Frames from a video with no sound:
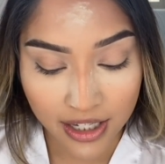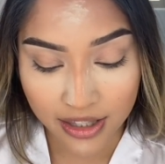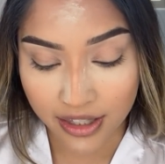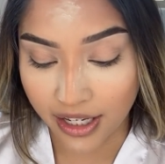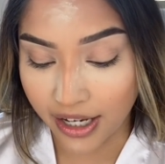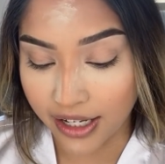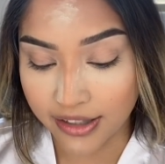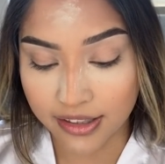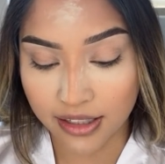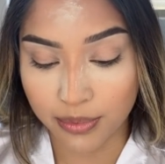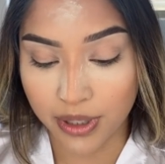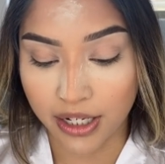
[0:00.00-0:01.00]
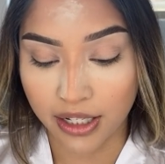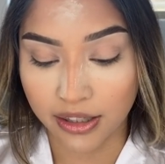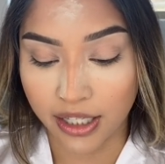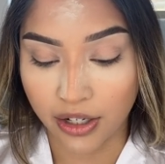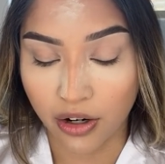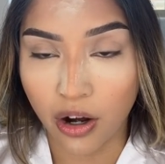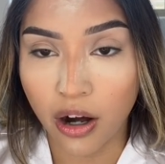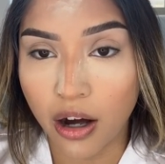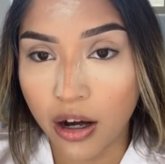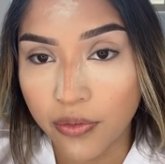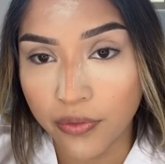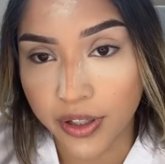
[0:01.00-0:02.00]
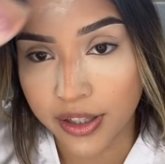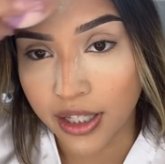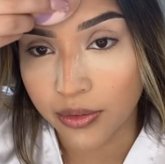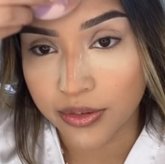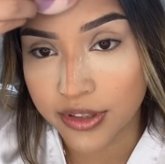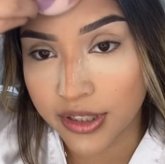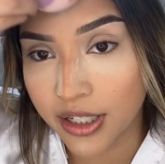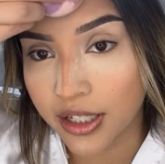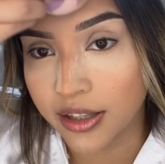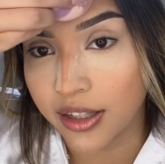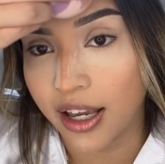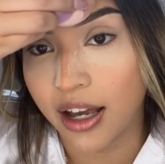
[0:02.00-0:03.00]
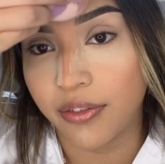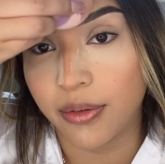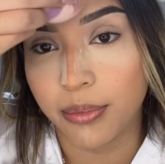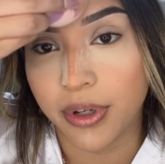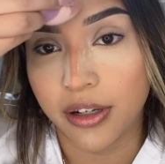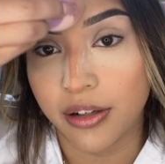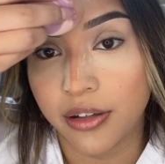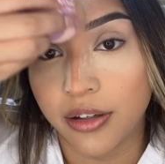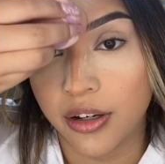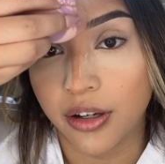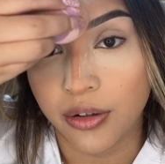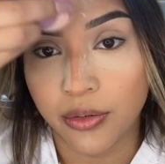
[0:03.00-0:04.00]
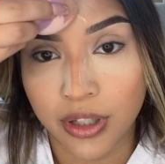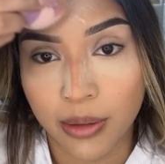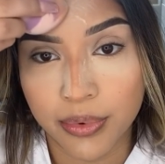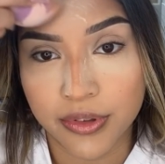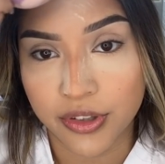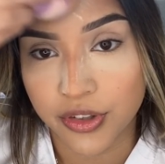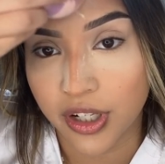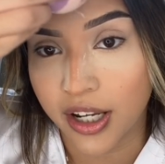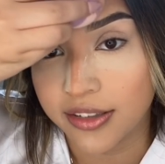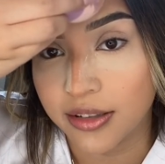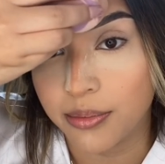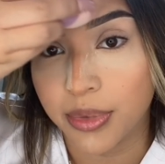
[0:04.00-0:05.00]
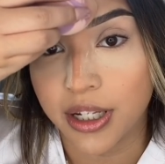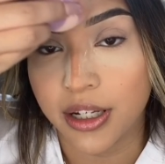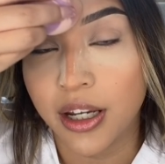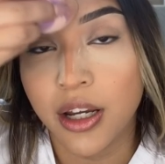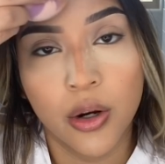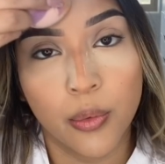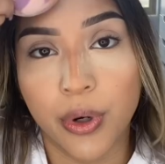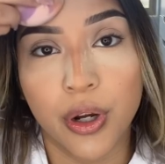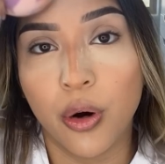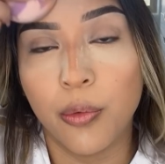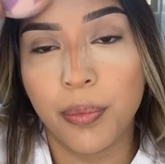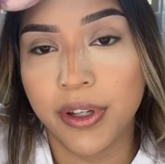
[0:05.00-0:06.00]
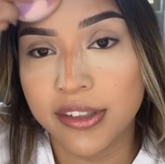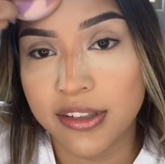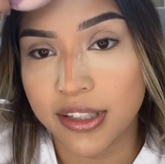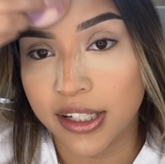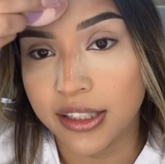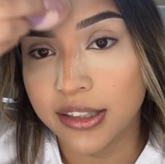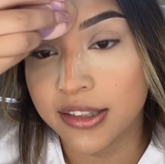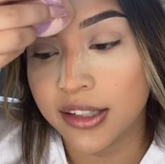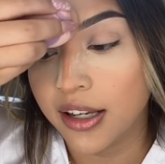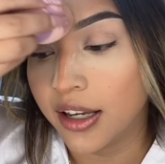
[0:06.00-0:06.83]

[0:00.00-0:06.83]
They ended up getting laid off. Like that was it. They haven't been, you know, that position hasn't been reopened since.